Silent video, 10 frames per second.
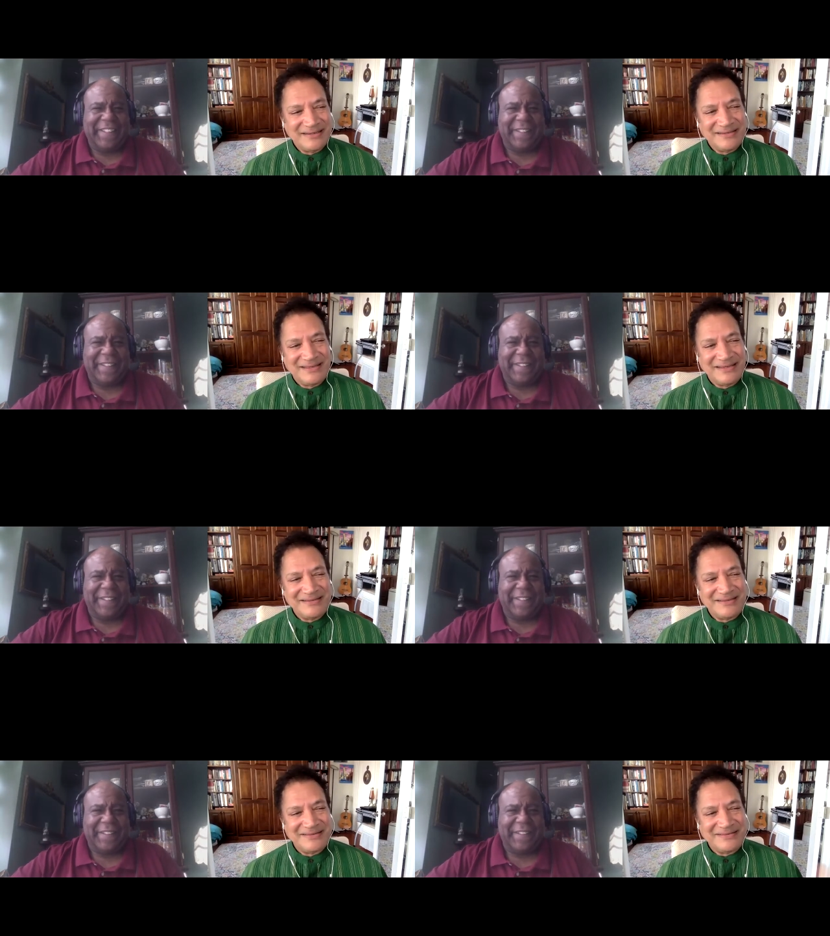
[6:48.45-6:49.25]
Speaker 1: they
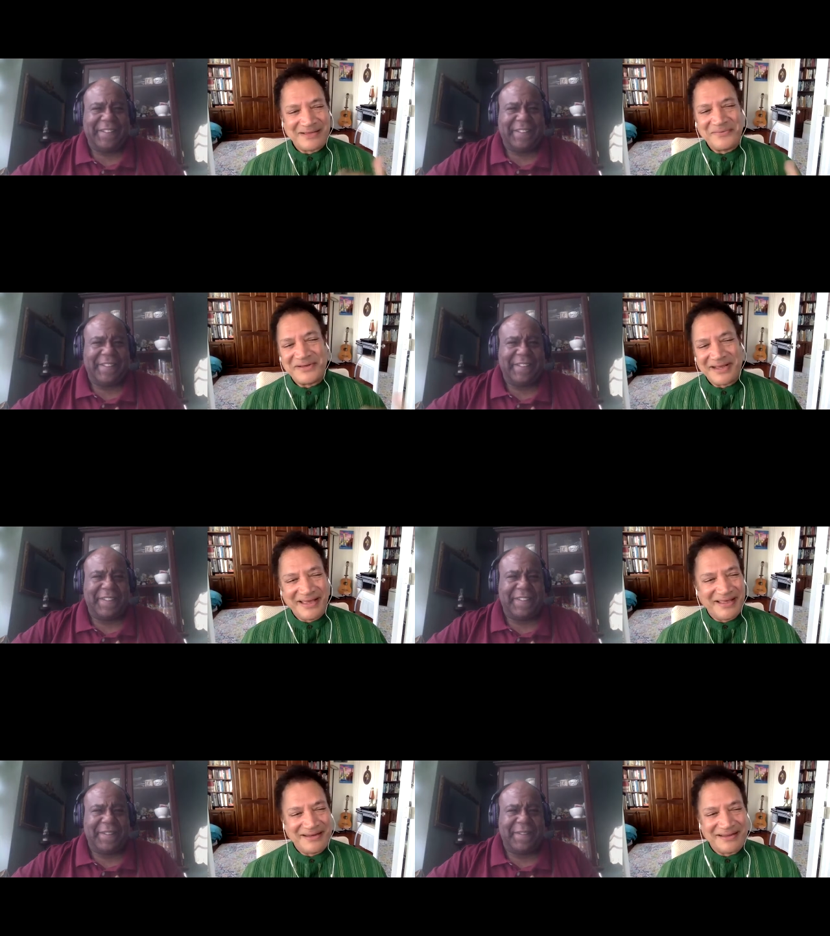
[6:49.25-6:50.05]
they they went
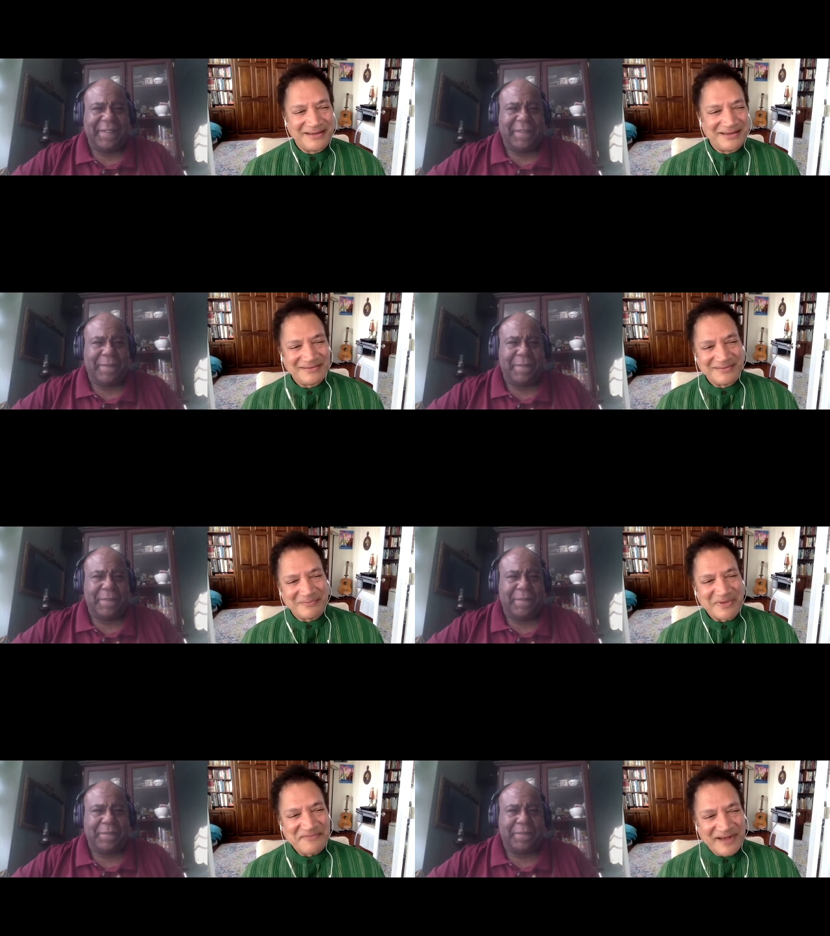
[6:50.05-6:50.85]
ahead uh, on
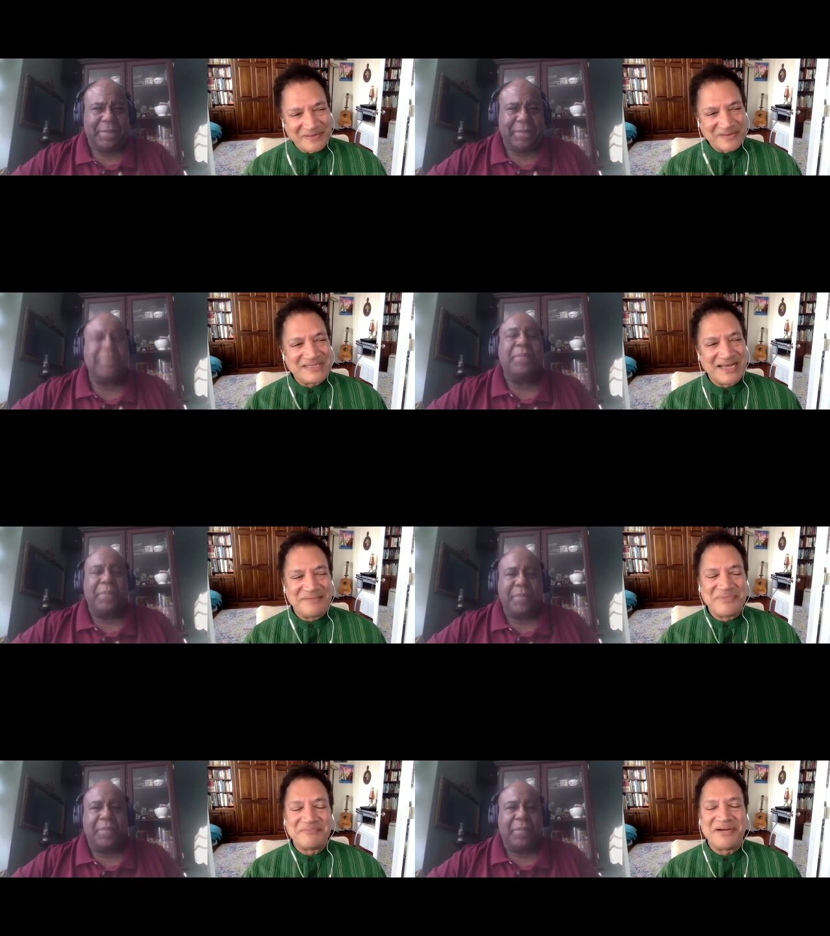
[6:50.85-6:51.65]
my father's side,
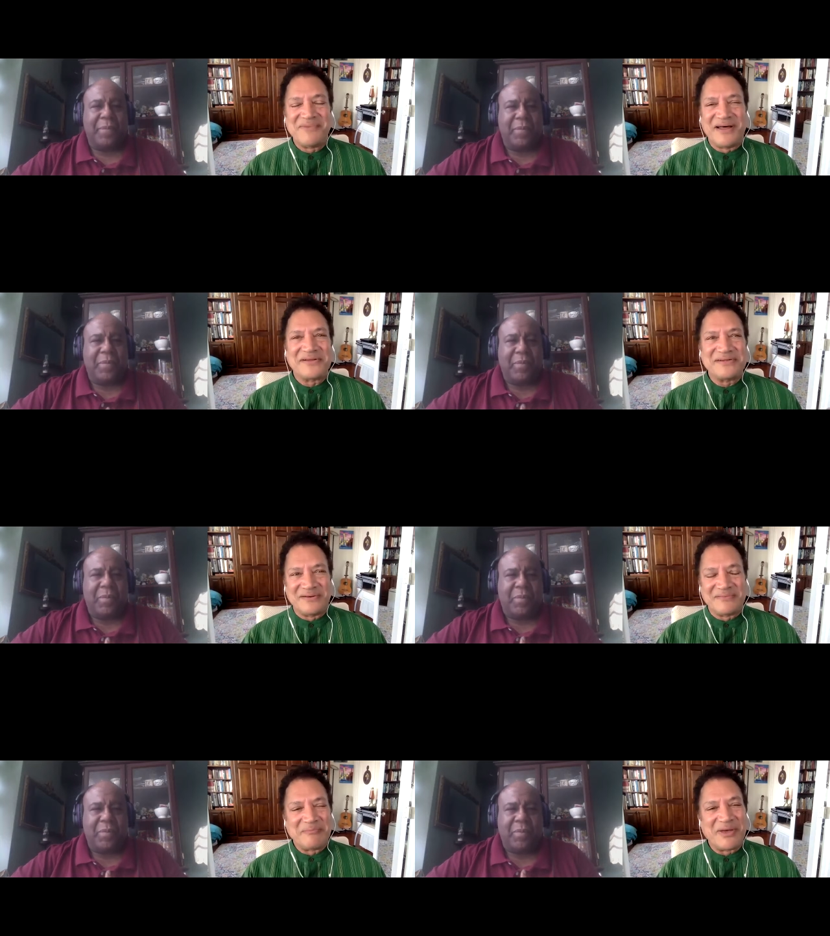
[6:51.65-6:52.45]
but my mother
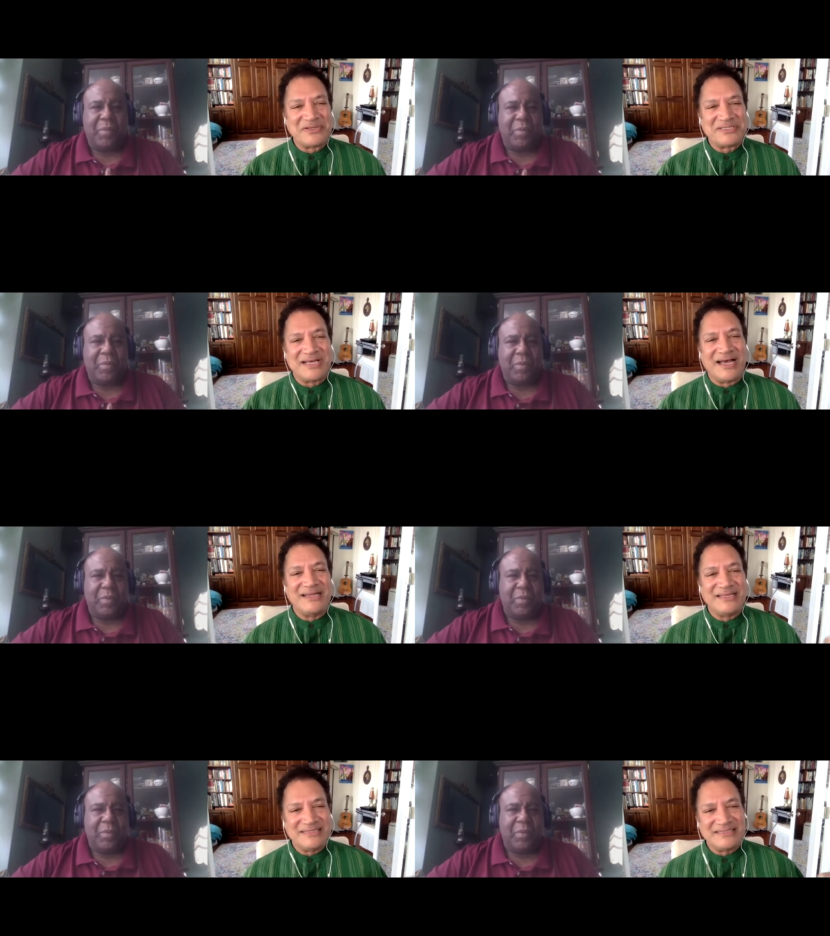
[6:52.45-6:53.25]
on my mother's side,
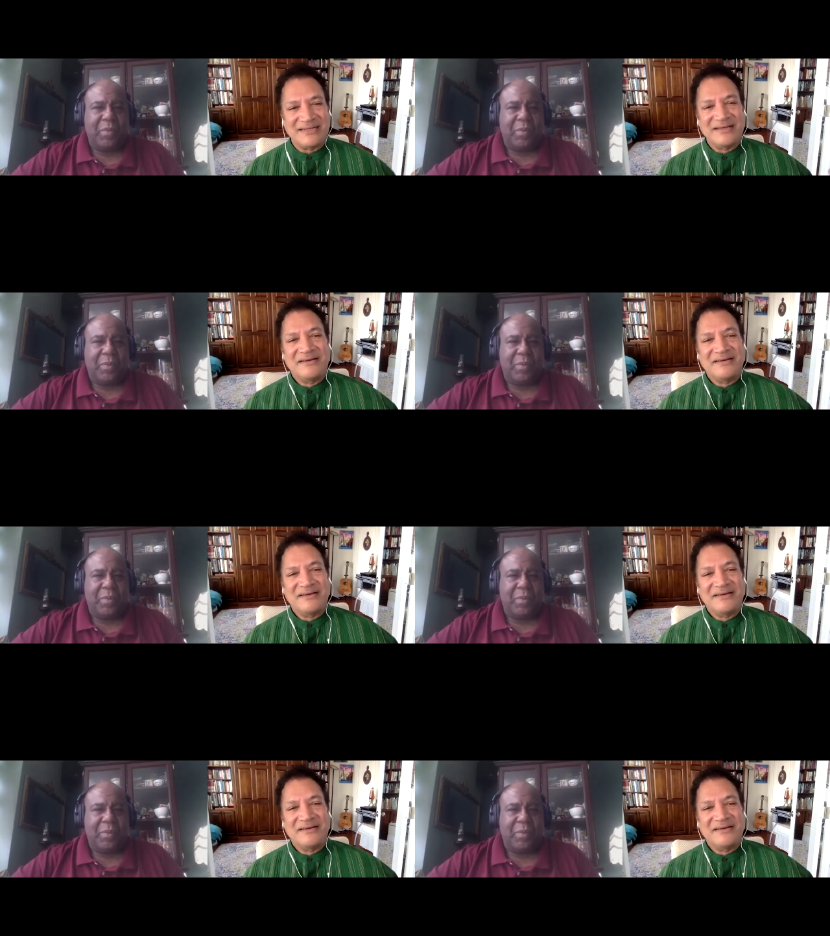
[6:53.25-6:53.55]
his